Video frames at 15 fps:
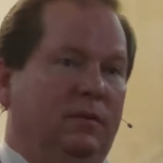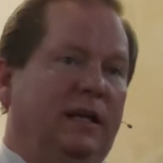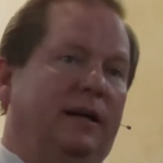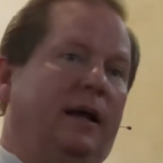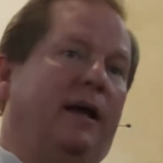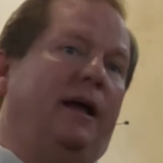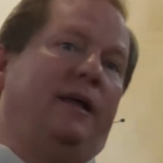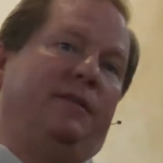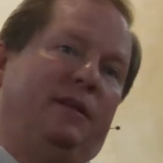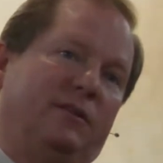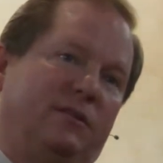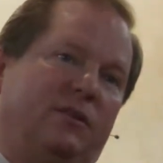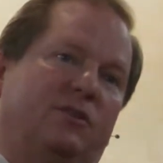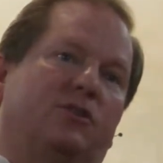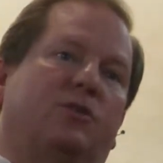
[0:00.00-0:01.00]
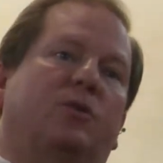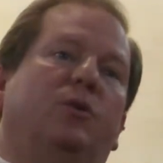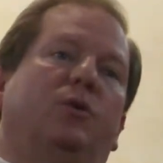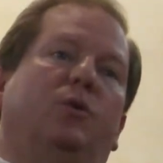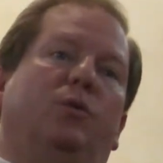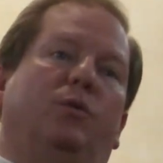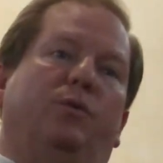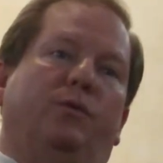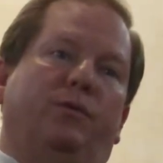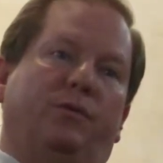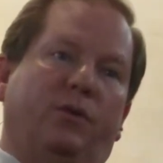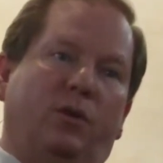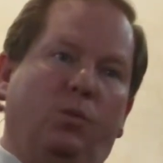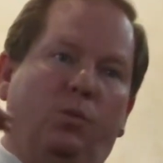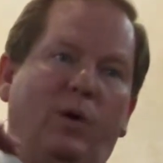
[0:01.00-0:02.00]
And this is true
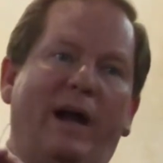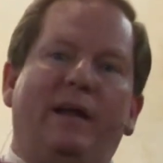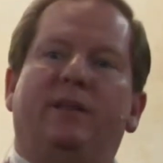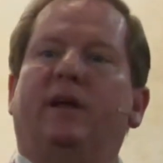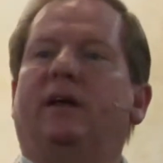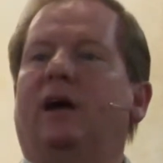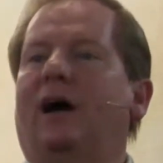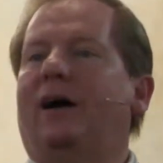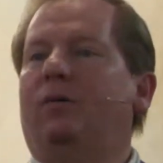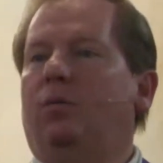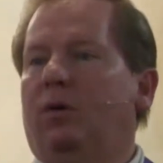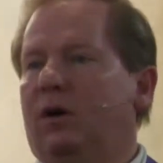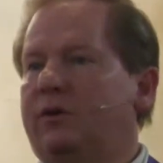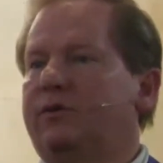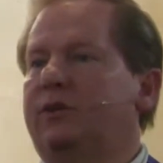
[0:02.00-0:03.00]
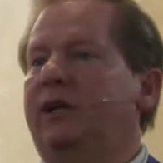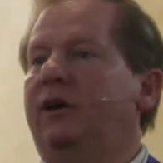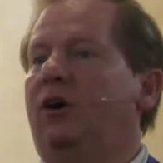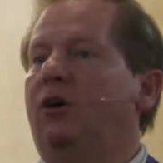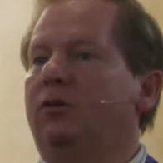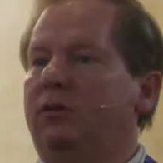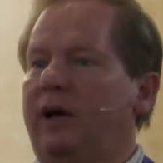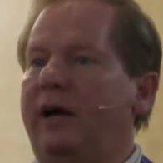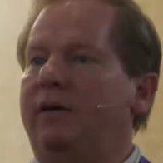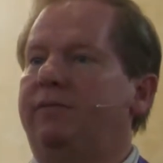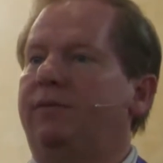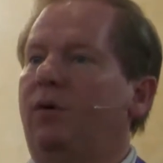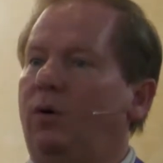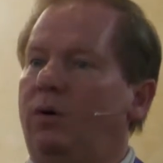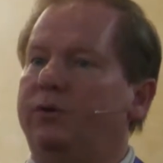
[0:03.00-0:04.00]
for the way that God works in our life
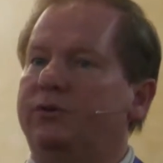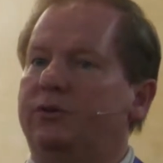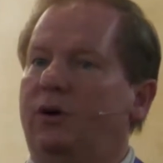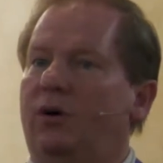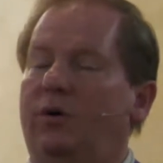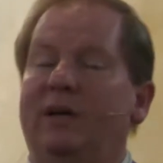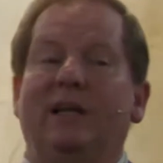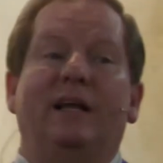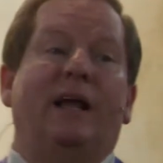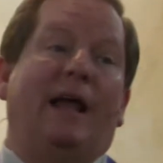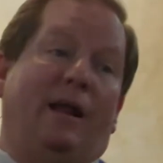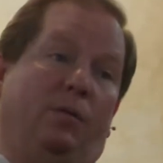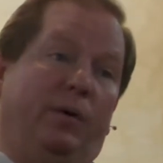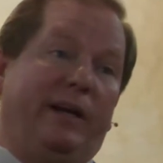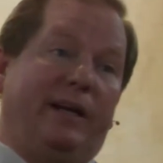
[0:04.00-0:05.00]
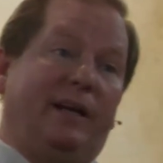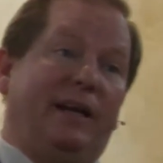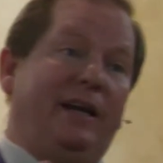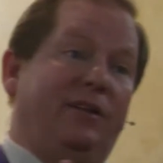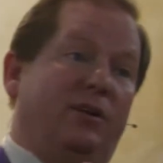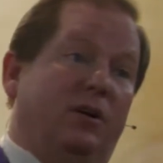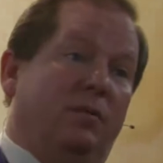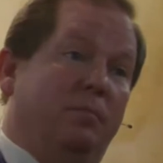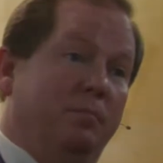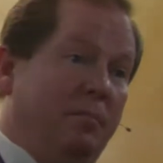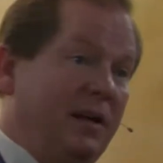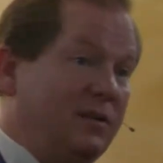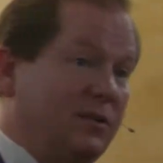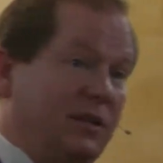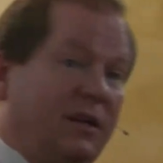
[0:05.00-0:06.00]
also. And we could either
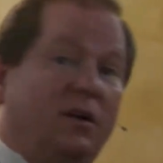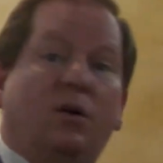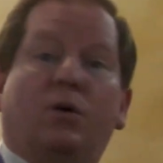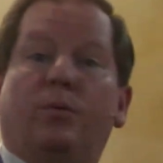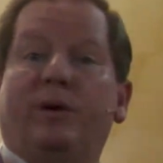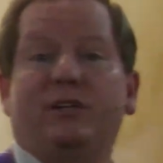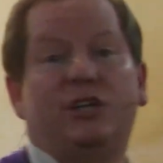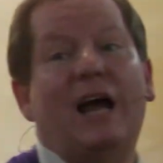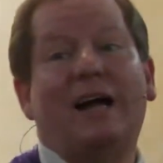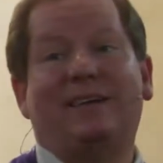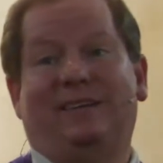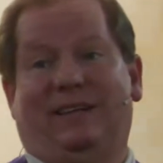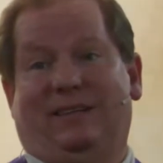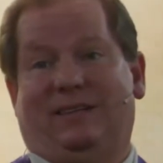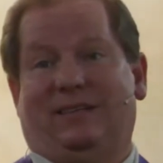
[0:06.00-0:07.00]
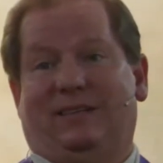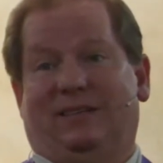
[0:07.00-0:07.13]
miss it or reject it.